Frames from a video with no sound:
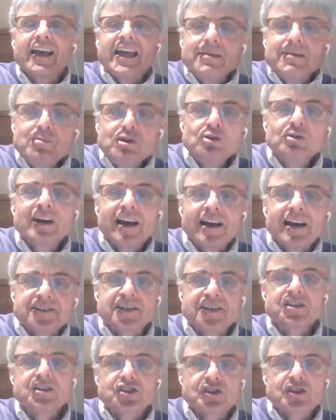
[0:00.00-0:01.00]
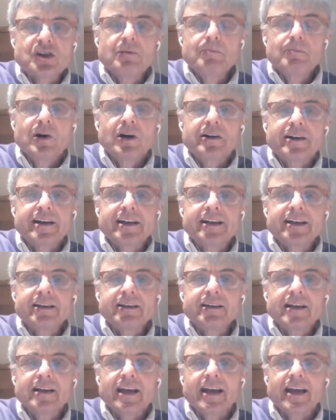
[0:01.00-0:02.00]
Immunizing
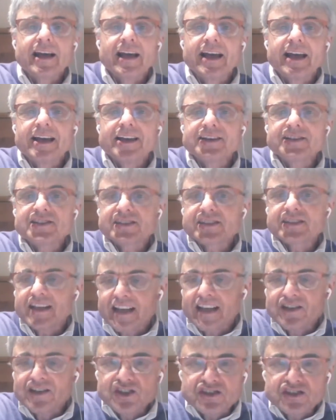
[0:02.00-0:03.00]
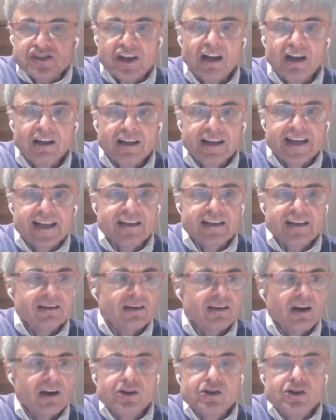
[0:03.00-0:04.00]
somebody is
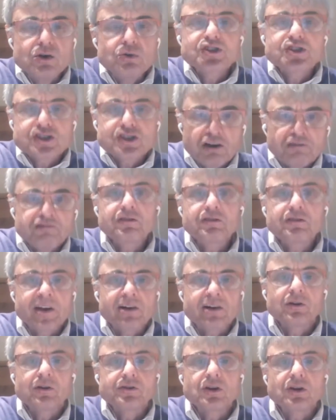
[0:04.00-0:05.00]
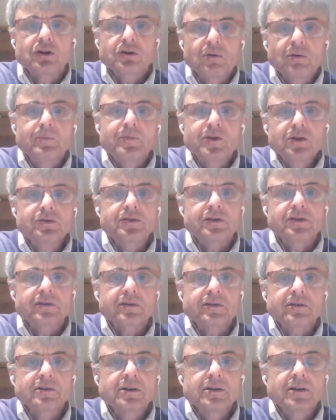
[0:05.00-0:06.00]
installing a new software on your
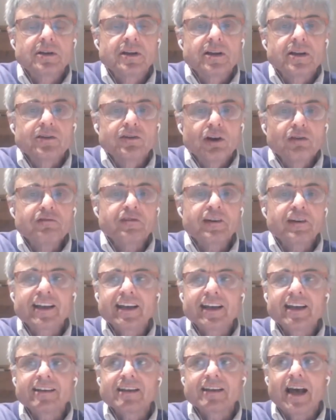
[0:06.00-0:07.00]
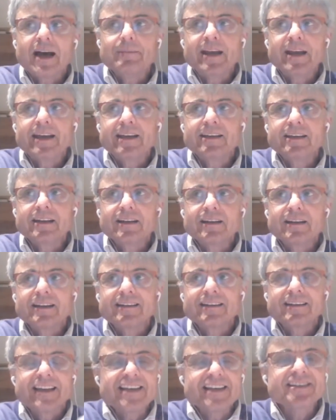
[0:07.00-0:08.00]
computer. Don't forget, I mean,
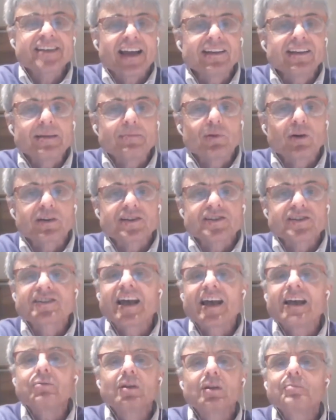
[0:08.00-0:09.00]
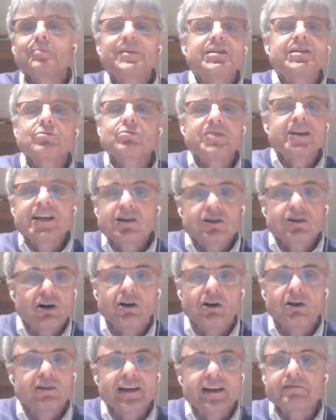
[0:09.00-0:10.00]
these antibodies, they will be
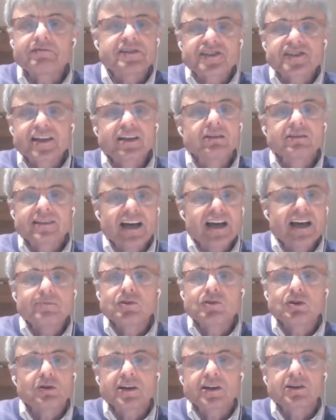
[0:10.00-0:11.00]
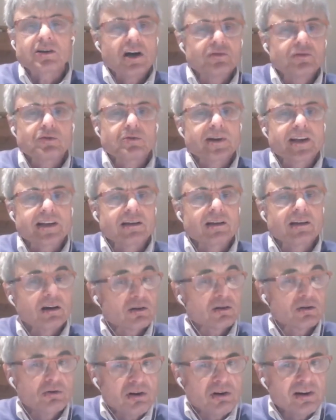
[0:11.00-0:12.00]
recalled every single time you're encountering
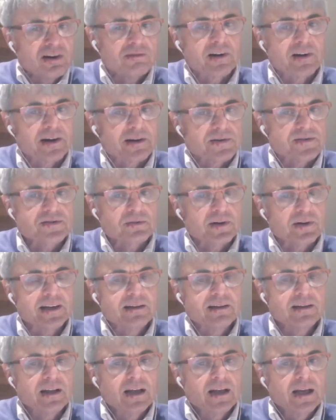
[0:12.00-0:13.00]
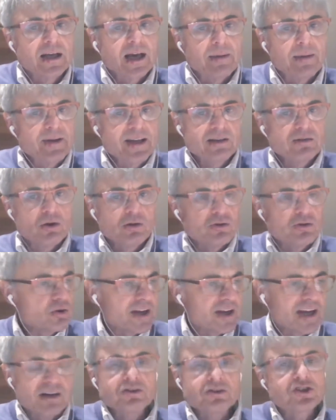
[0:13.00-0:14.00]
a coronavirus, right? I mean,
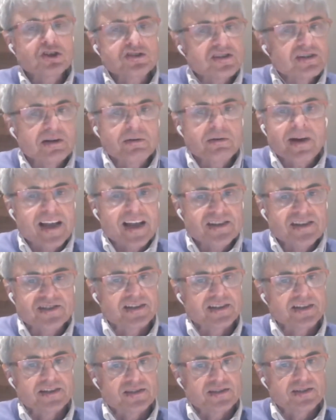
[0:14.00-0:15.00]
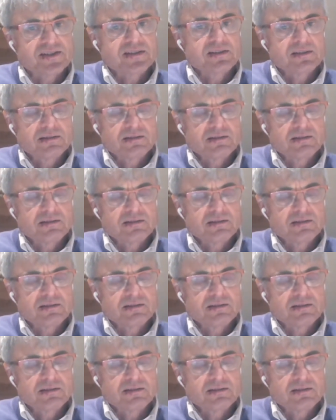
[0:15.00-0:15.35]
you cannot just erase this.